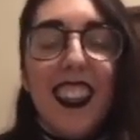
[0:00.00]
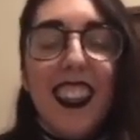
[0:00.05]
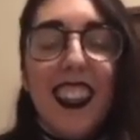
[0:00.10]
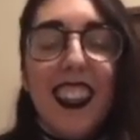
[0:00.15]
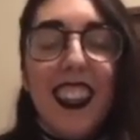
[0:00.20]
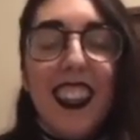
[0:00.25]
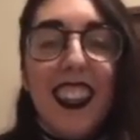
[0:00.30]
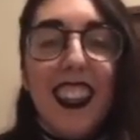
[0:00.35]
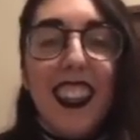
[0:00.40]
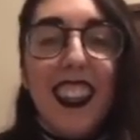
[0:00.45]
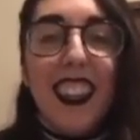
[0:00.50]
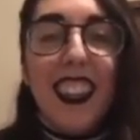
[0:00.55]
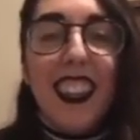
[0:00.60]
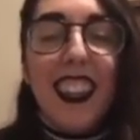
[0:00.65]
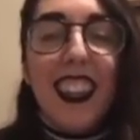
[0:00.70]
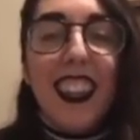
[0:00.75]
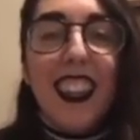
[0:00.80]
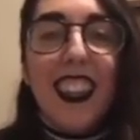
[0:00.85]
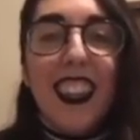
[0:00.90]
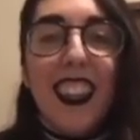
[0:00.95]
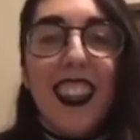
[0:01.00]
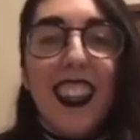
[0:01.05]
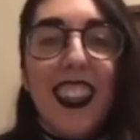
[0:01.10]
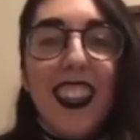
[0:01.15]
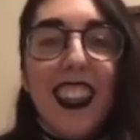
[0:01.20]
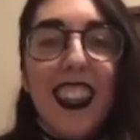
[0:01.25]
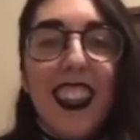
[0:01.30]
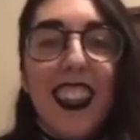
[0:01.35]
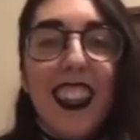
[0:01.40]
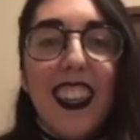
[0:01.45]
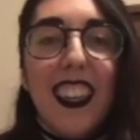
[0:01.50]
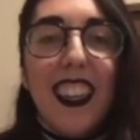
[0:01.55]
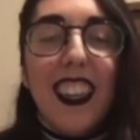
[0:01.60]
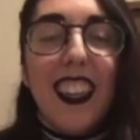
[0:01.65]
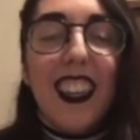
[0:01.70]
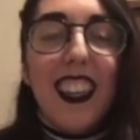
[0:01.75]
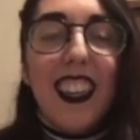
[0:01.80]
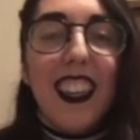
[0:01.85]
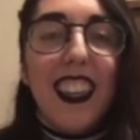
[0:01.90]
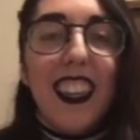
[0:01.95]

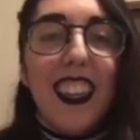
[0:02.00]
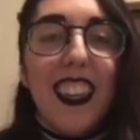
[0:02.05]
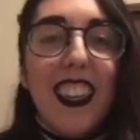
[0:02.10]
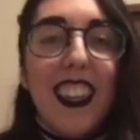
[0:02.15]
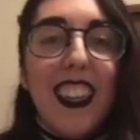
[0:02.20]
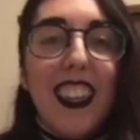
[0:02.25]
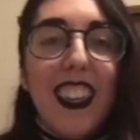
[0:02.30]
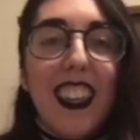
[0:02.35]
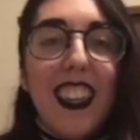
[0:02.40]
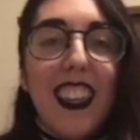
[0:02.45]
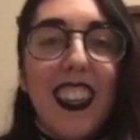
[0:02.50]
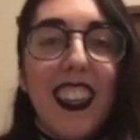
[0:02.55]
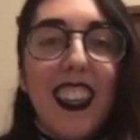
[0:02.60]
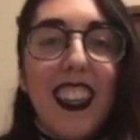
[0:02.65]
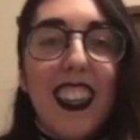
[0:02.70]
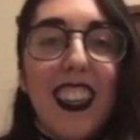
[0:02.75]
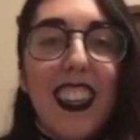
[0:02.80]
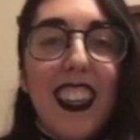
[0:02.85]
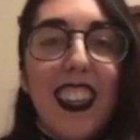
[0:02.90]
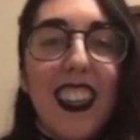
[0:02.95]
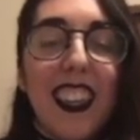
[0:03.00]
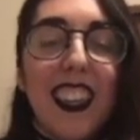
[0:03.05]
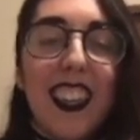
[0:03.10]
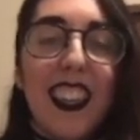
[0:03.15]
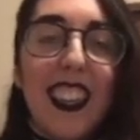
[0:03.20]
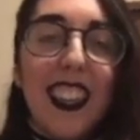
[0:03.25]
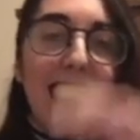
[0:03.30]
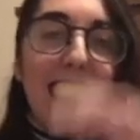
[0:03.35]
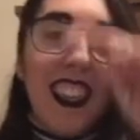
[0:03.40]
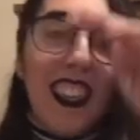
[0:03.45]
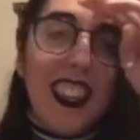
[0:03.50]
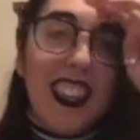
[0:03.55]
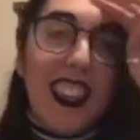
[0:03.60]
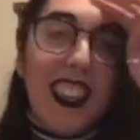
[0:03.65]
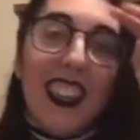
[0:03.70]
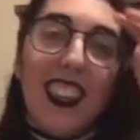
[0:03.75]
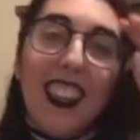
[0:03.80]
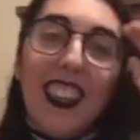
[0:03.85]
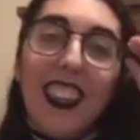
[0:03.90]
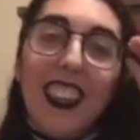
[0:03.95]

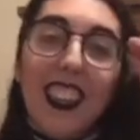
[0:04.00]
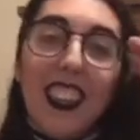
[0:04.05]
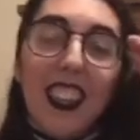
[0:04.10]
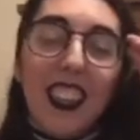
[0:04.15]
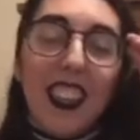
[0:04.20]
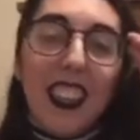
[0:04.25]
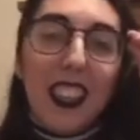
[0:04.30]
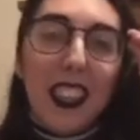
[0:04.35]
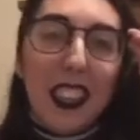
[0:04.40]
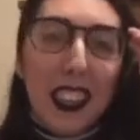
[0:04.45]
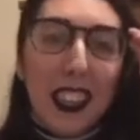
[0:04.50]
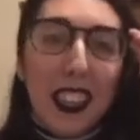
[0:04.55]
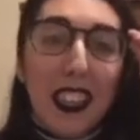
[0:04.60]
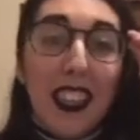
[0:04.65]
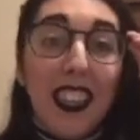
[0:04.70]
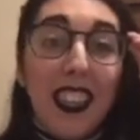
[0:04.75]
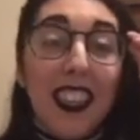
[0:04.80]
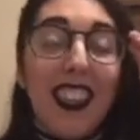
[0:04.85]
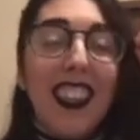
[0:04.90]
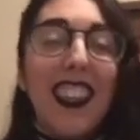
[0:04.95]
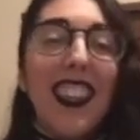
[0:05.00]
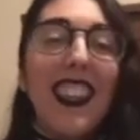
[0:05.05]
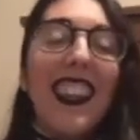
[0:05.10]
(not speaking)